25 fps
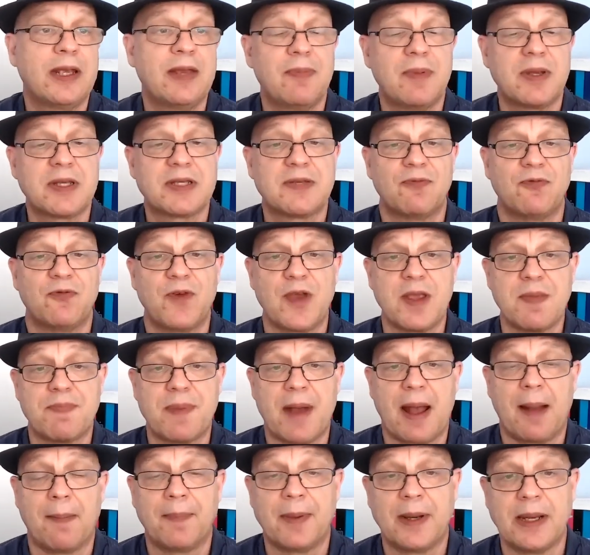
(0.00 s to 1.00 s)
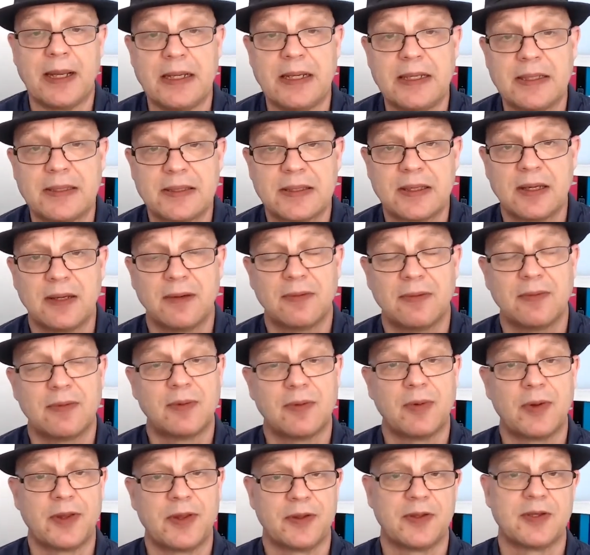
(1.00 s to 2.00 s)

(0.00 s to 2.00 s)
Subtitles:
Give me some feedback, please, whether